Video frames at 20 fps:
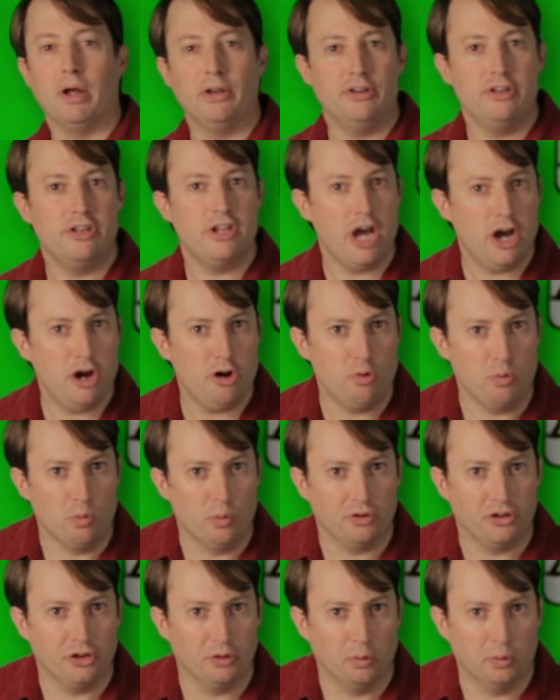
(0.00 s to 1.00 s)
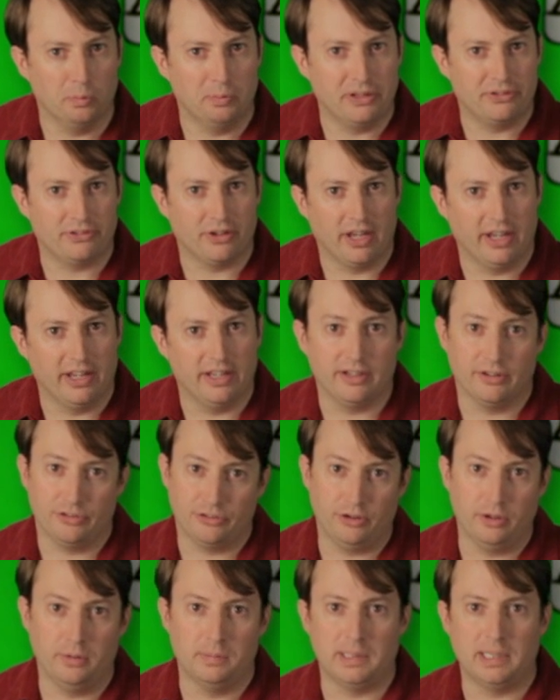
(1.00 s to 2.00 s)
But no, you will be saying,
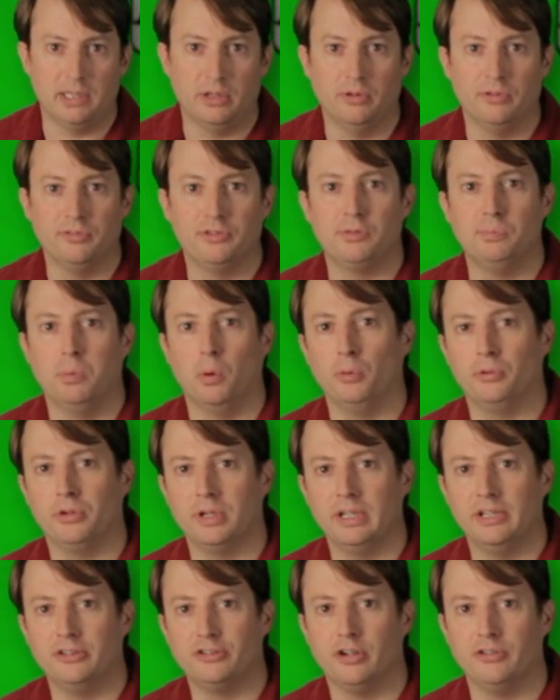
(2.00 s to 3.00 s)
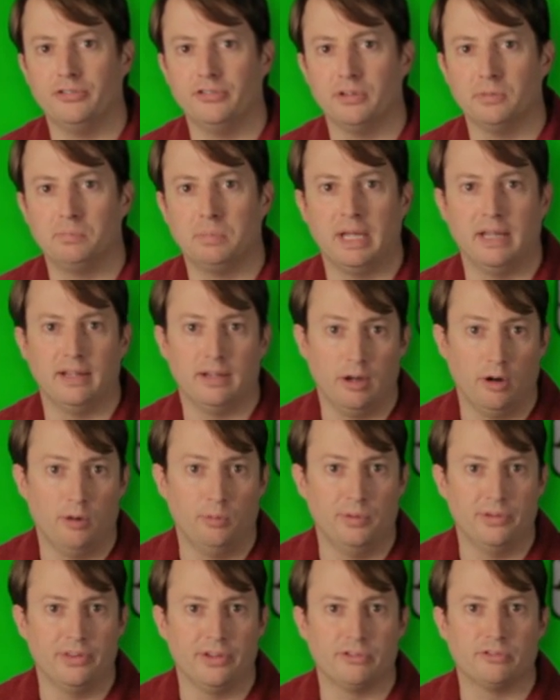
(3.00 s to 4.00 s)
assuming you have sportingly chosen to play
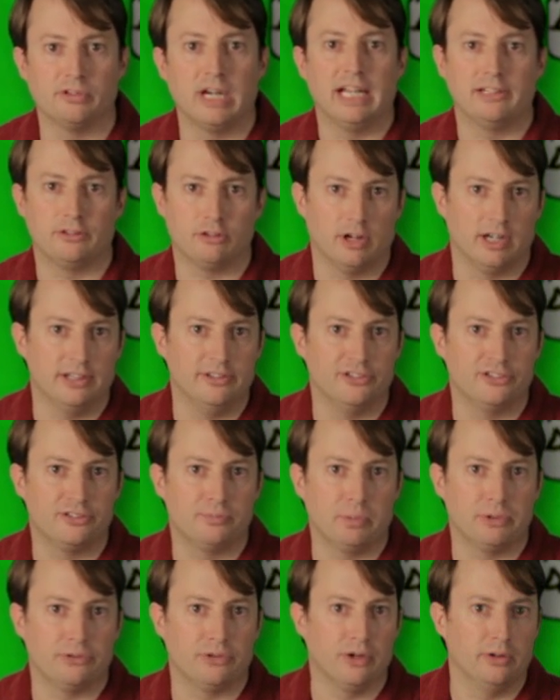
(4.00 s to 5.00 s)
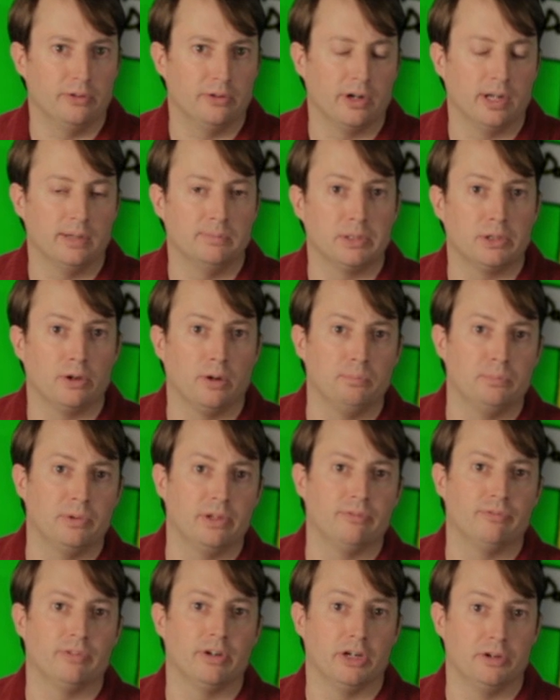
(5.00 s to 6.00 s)
along with the grad-grindish persona I'm
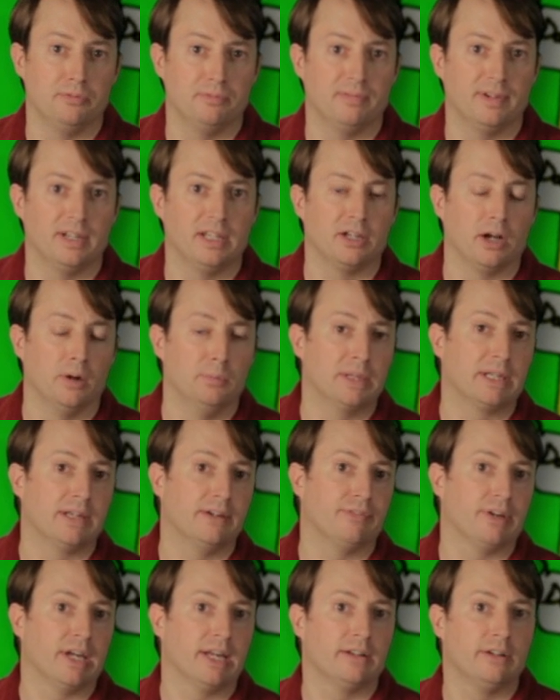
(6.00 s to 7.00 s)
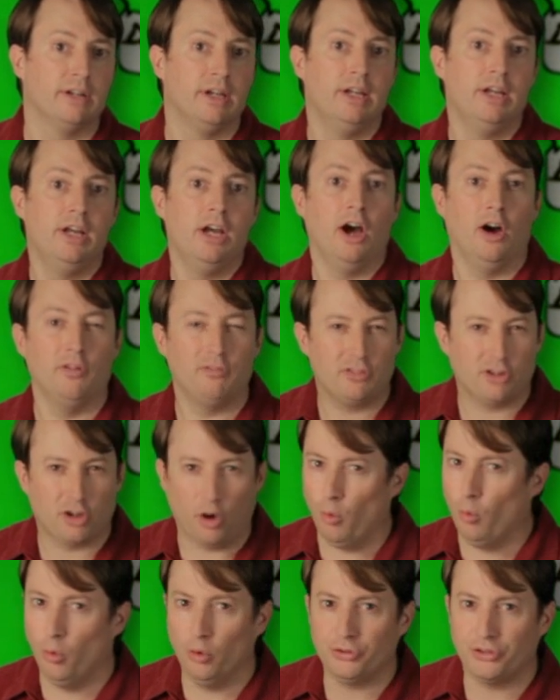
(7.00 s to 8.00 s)
adopting for hopefully comic effect. Of
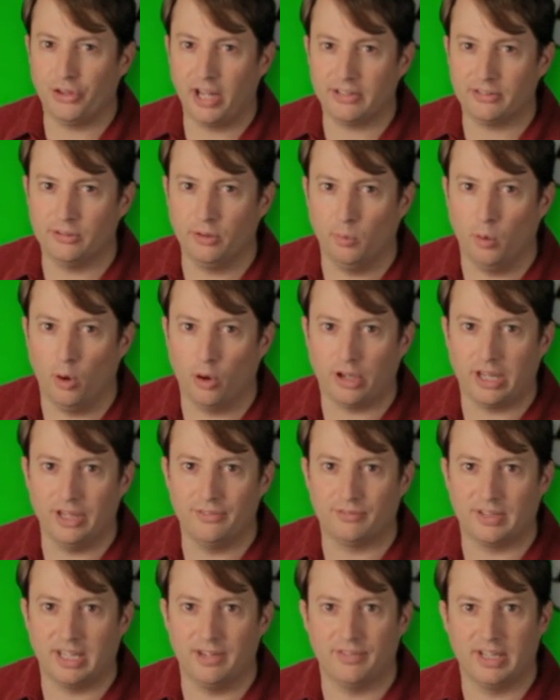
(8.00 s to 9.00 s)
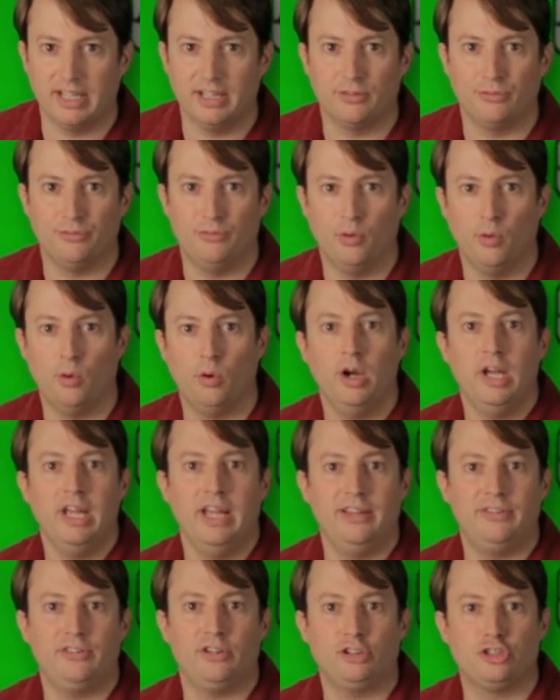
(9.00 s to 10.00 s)
course that's not what gift-giving is for.
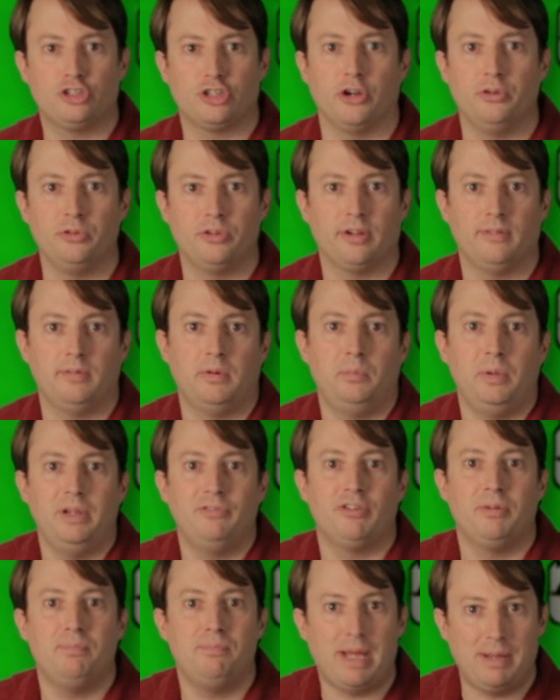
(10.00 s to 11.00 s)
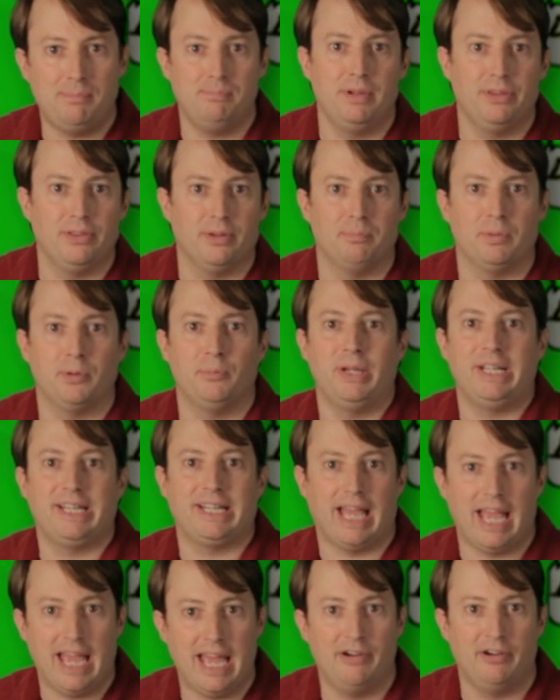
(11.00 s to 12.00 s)
It's to show someone we've remembered them, that we
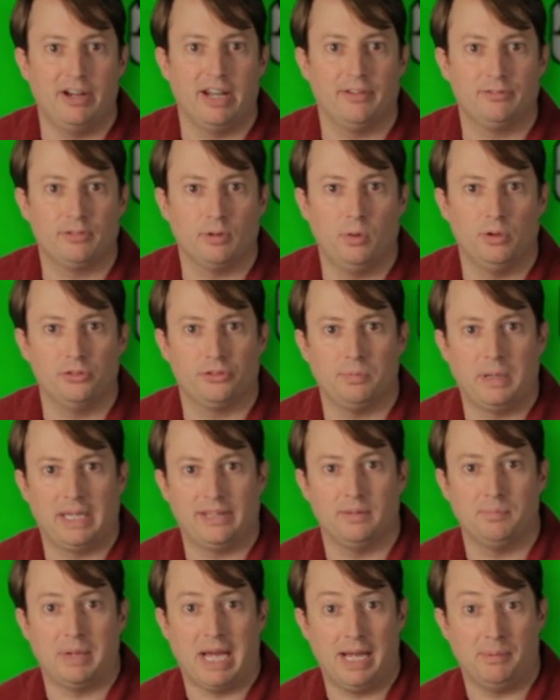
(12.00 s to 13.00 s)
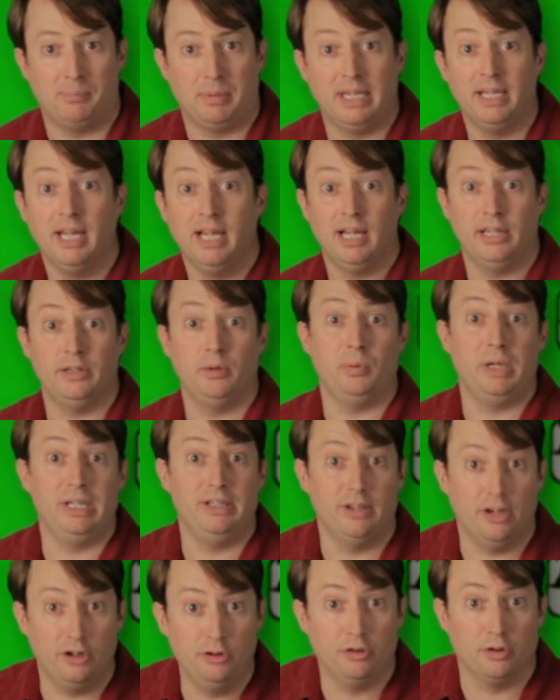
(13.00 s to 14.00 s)
care enough to want to make them happy, and that we
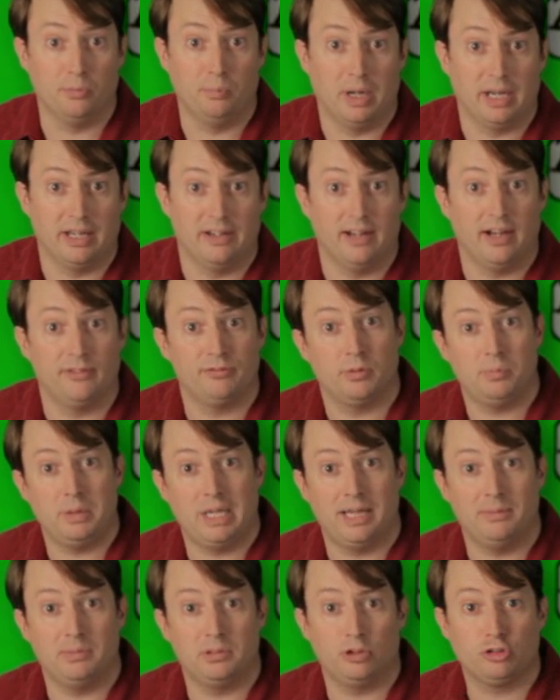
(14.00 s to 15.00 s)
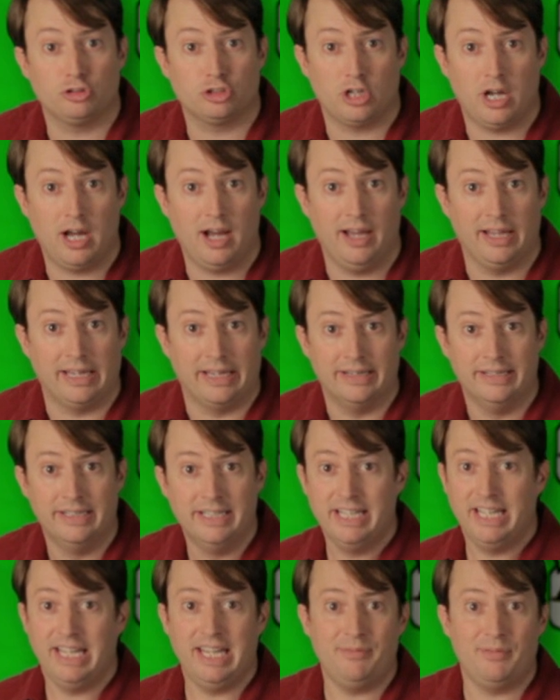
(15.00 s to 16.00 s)
know them well enough to be able to try.
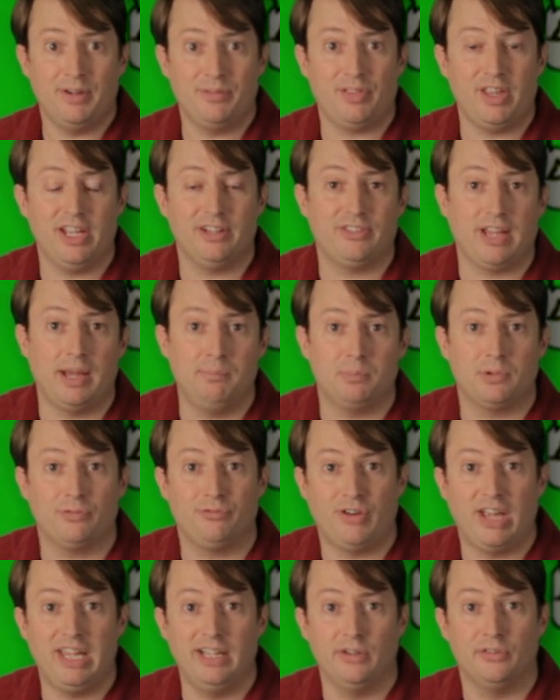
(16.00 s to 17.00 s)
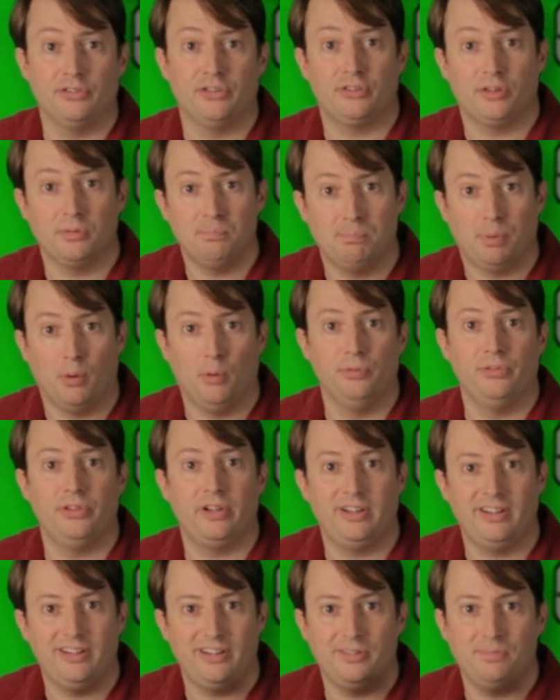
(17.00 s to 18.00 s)
Even if the attempt fails, it's important
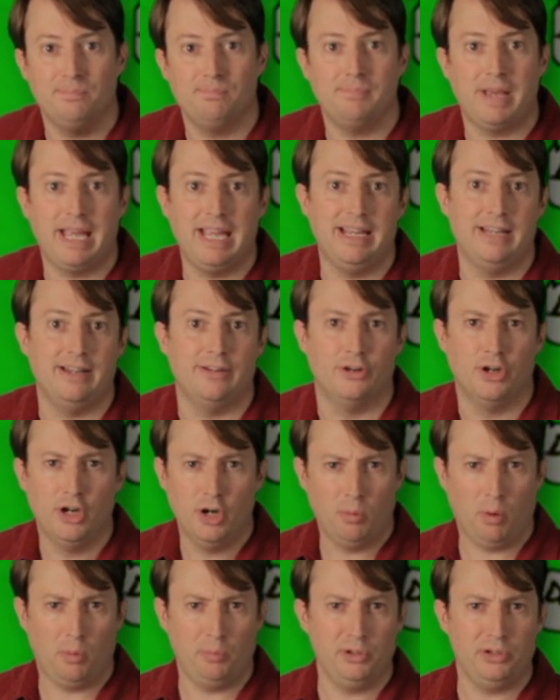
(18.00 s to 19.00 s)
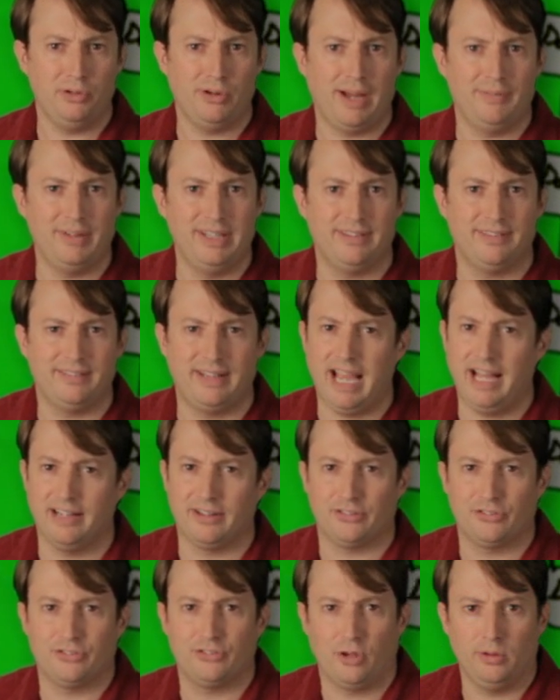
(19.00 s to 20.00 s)
that it is made. What would you have
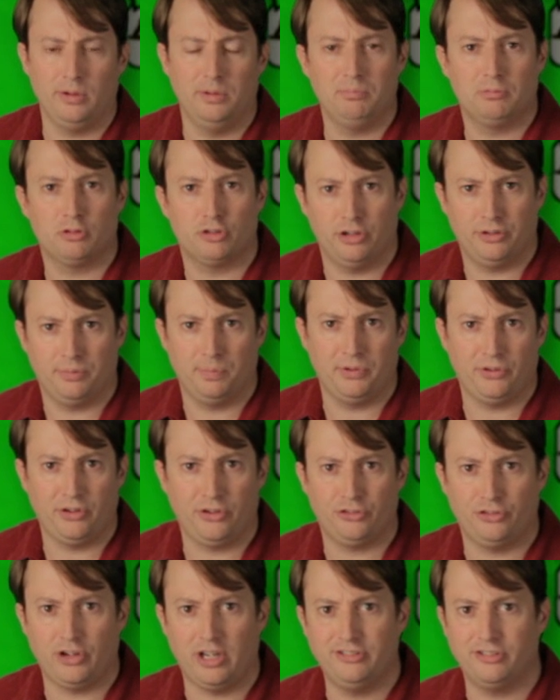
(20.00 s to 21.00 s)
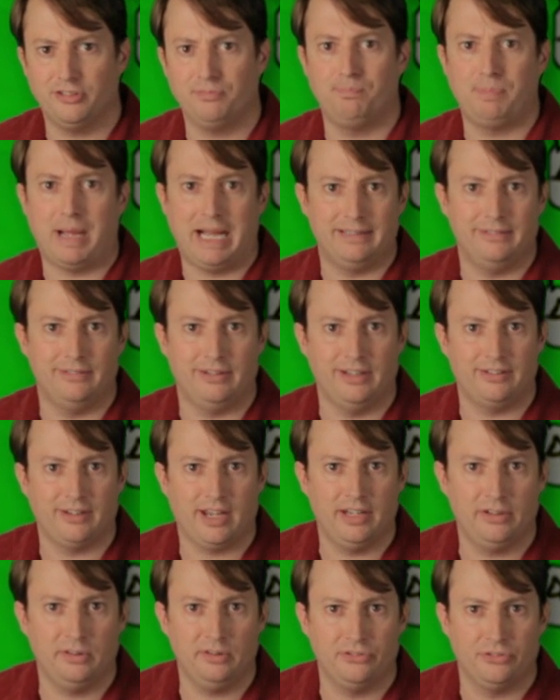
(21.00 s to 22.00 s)
instead? A solemn Christmas exchange of bank
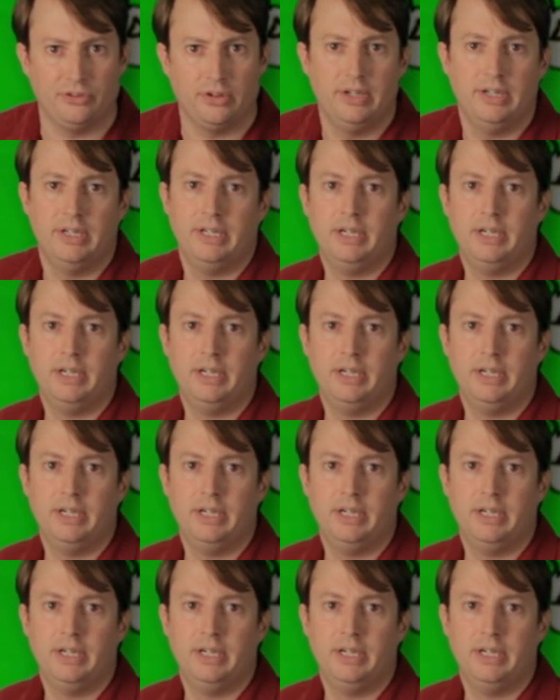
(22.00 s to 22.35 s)
details?